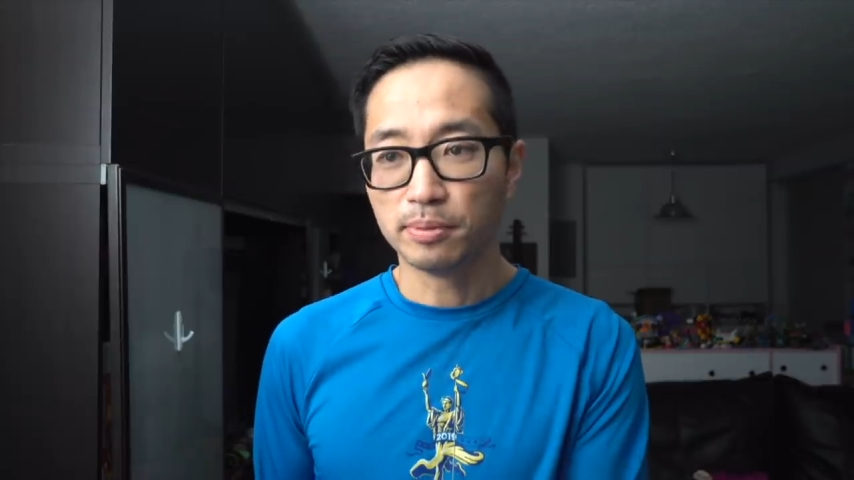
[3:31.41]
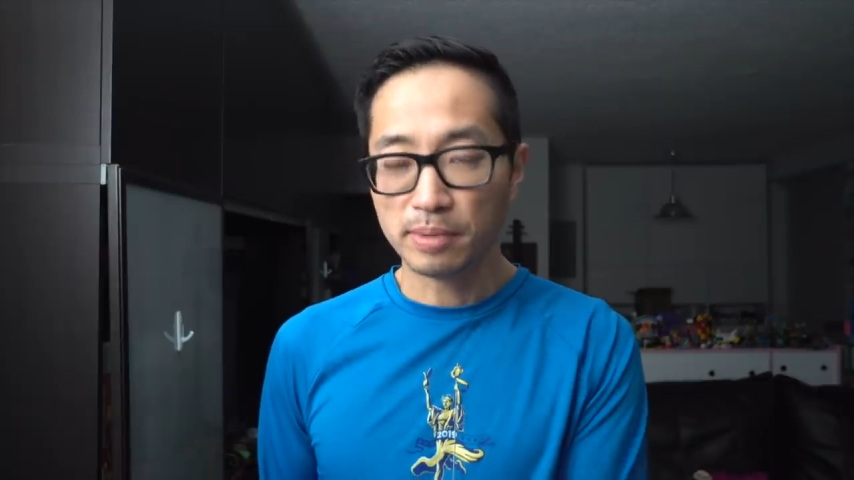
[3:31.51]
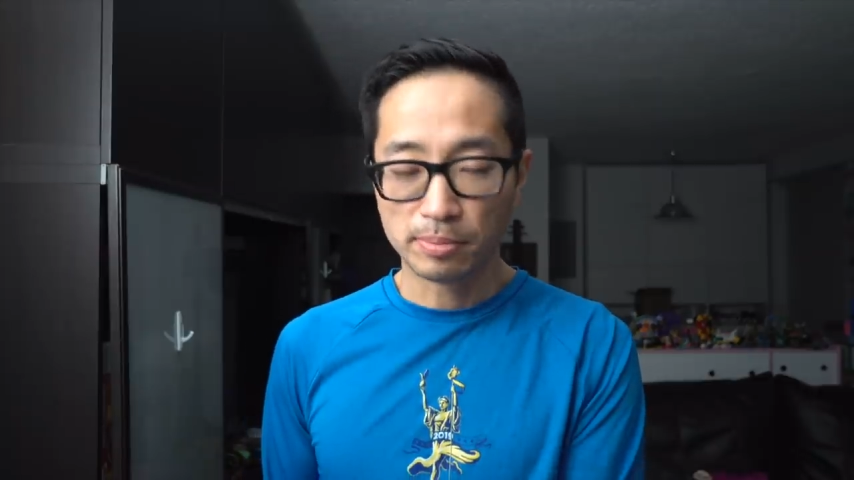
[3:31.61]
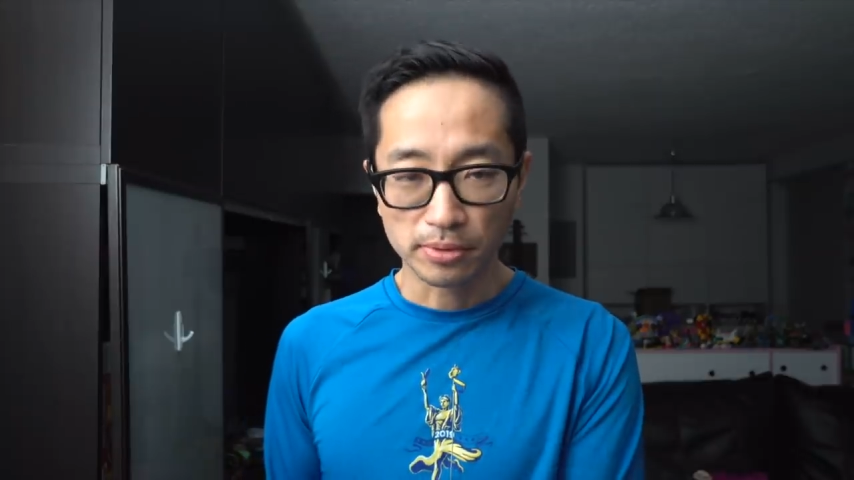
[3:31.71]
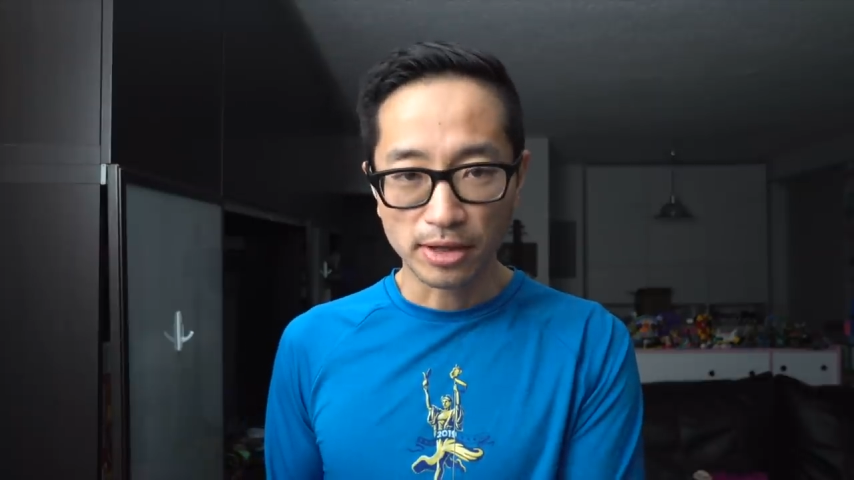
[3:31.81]

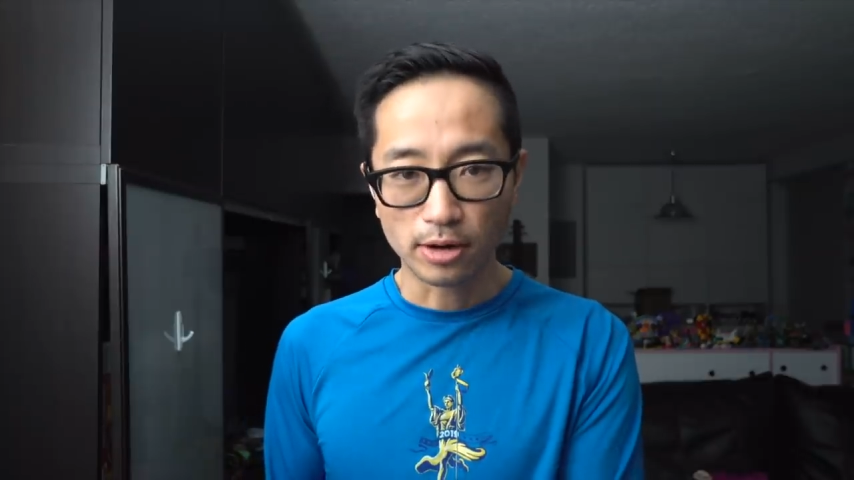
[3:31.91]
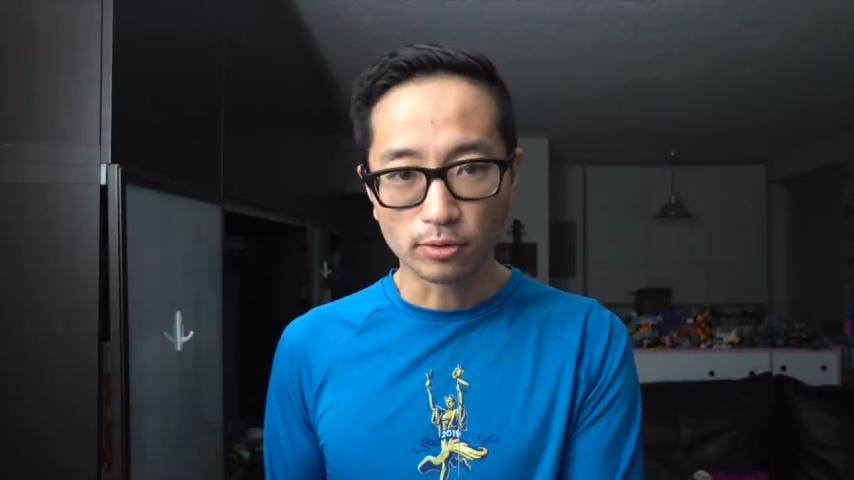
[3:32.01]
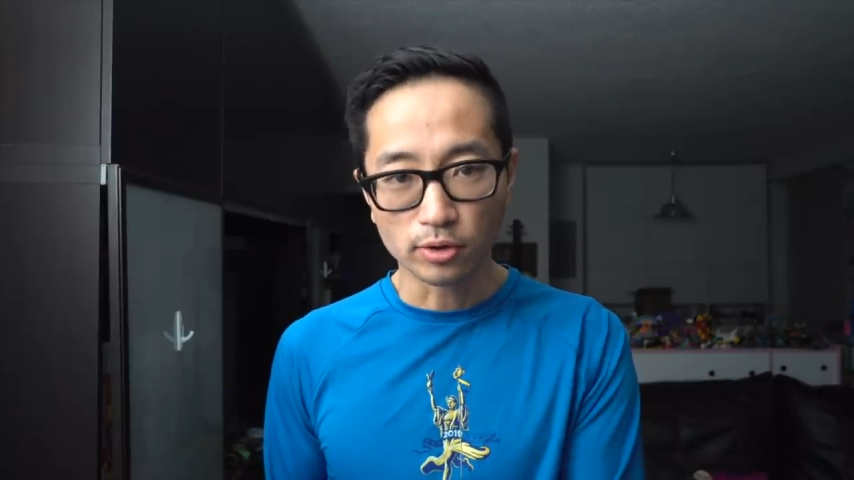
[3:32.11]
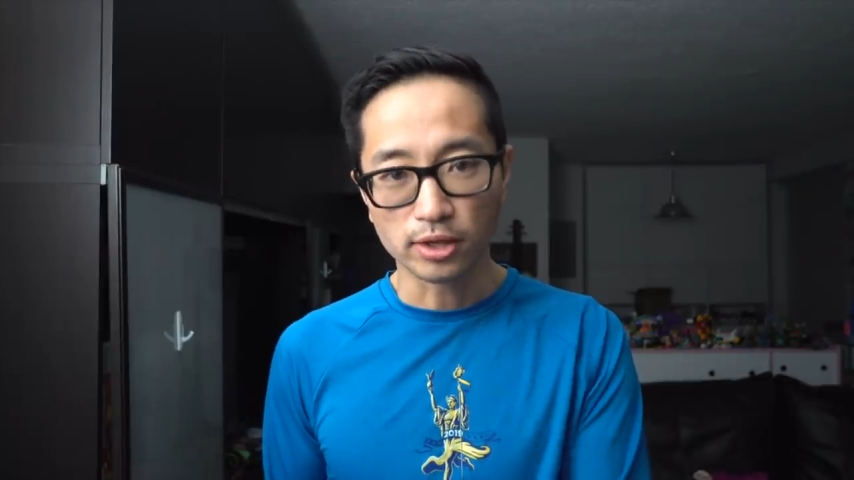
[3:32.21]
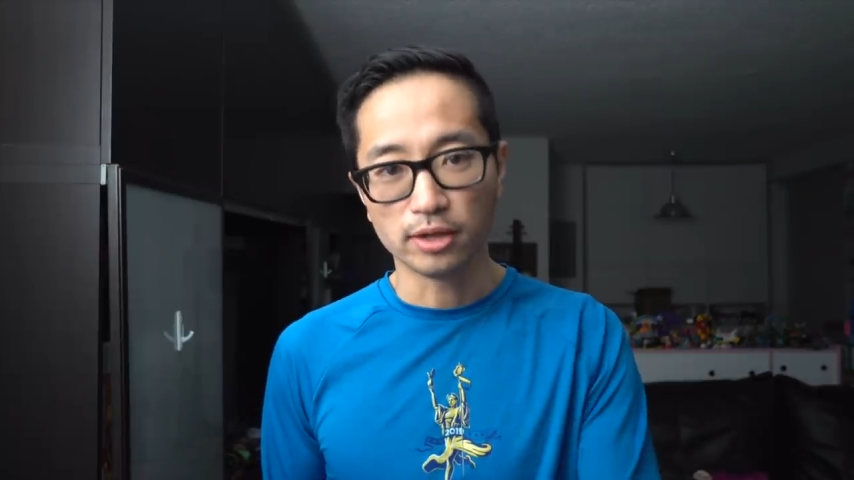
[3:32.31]
People that
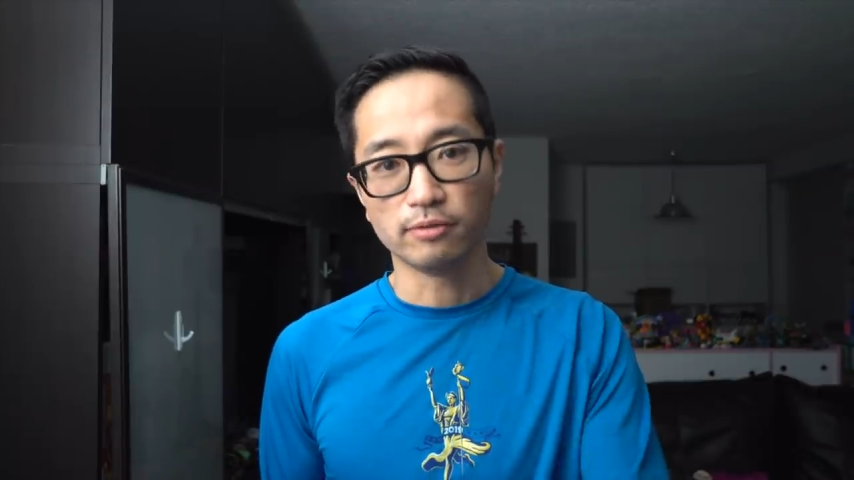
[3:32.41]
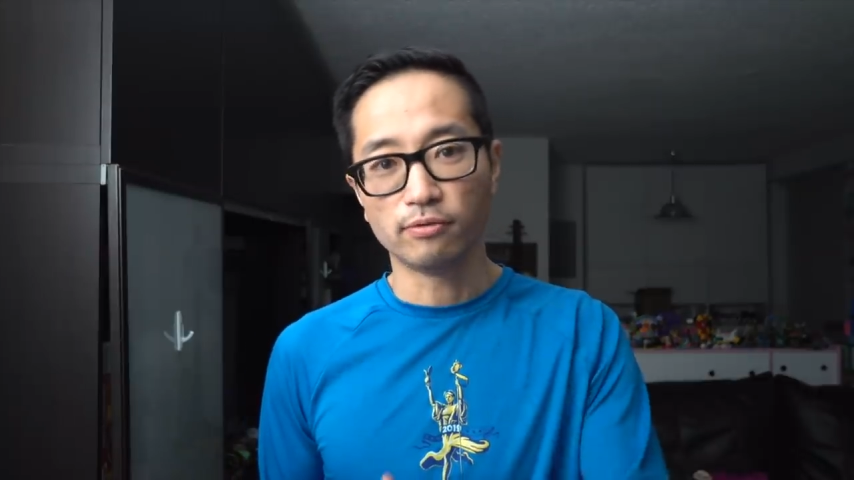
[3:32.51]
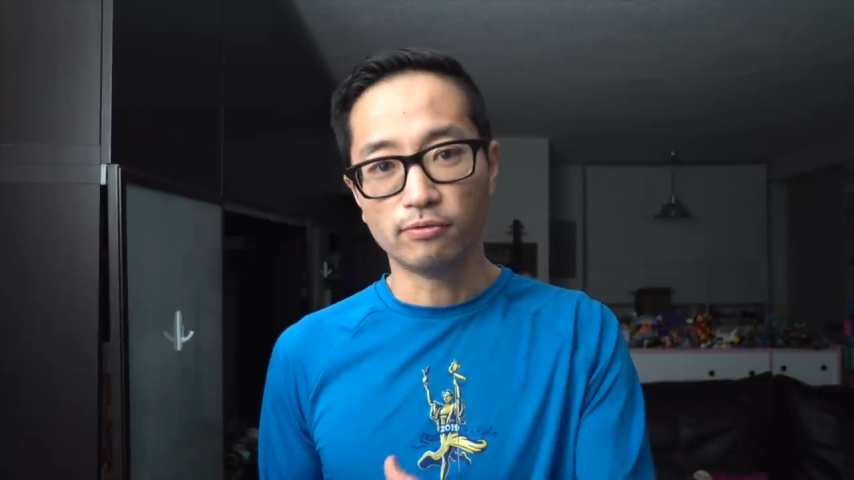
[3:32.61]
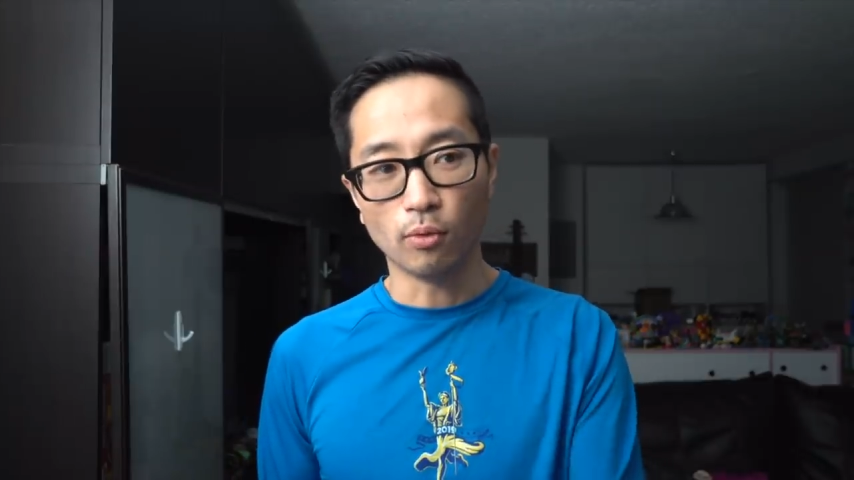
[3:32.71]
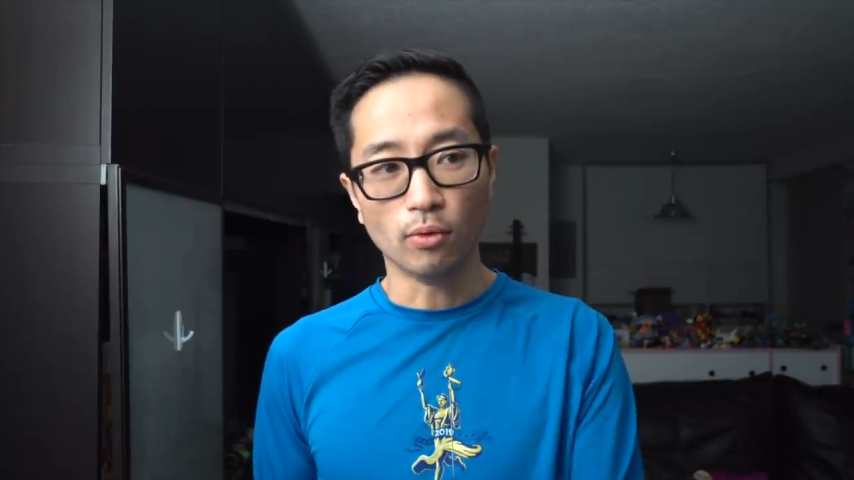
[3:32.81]
are looking
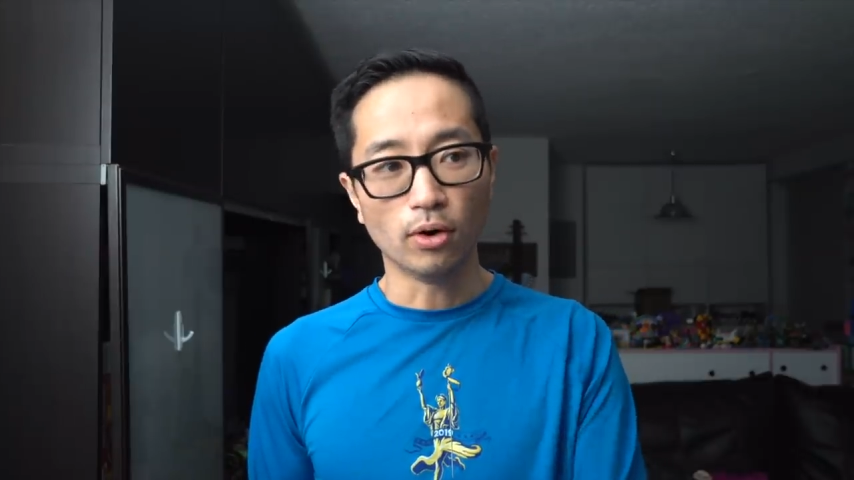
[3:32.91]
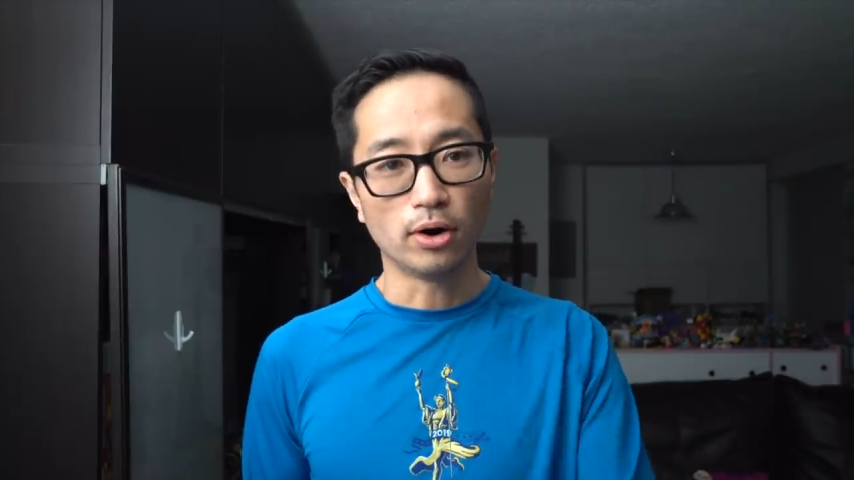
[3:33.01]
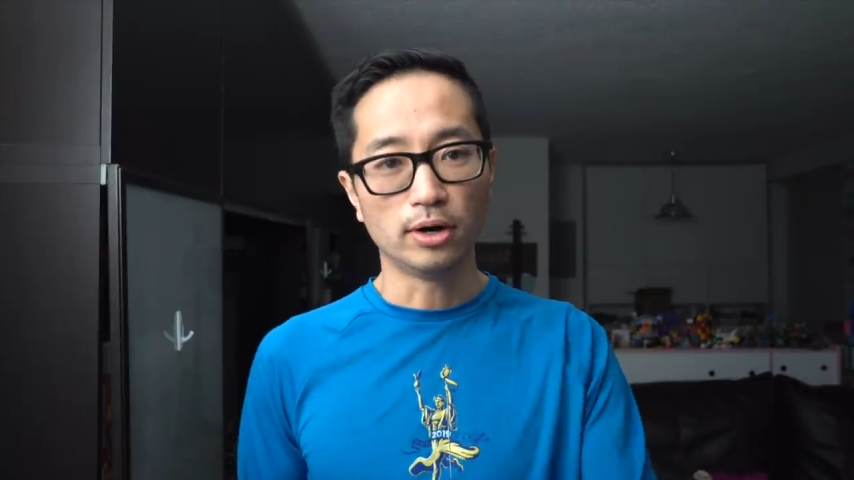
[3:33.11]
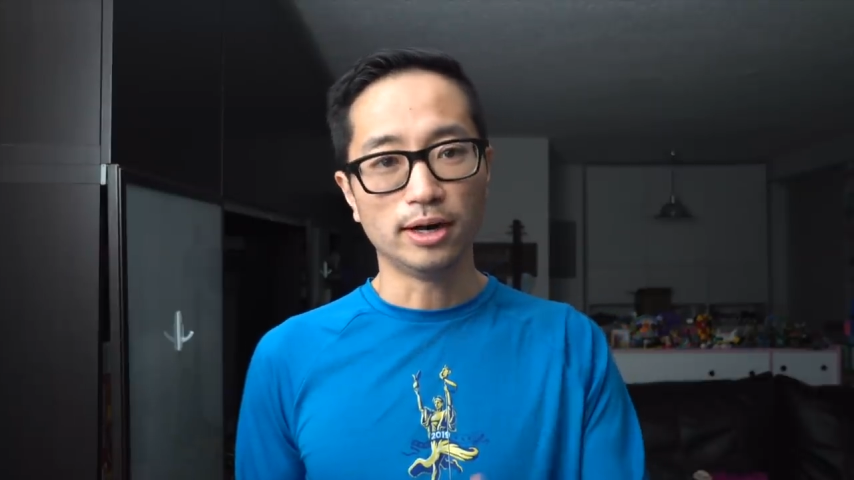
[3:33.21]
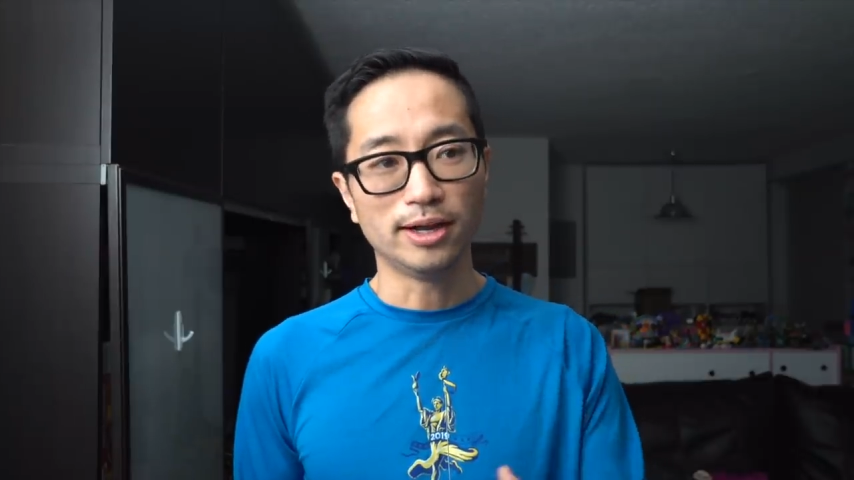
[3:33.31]

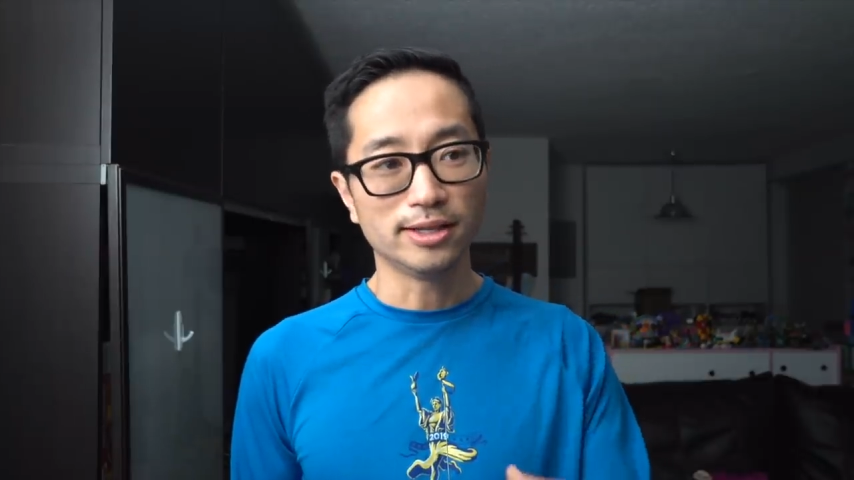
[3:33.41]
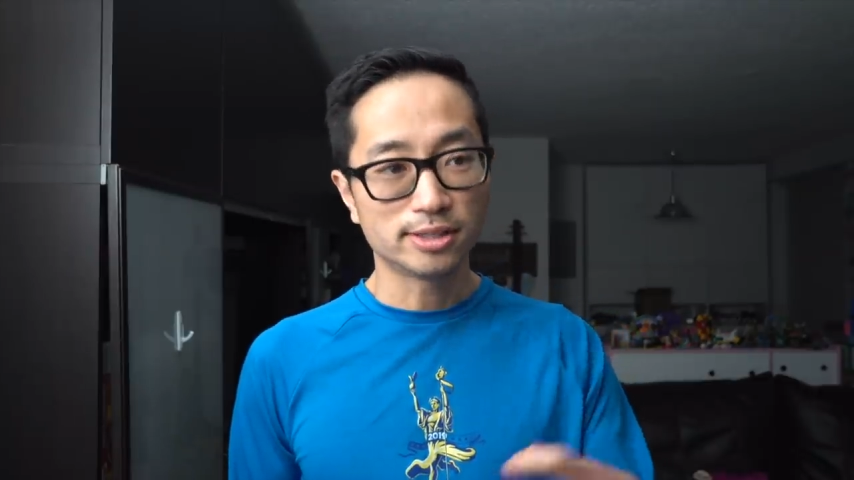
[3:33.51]
for uh,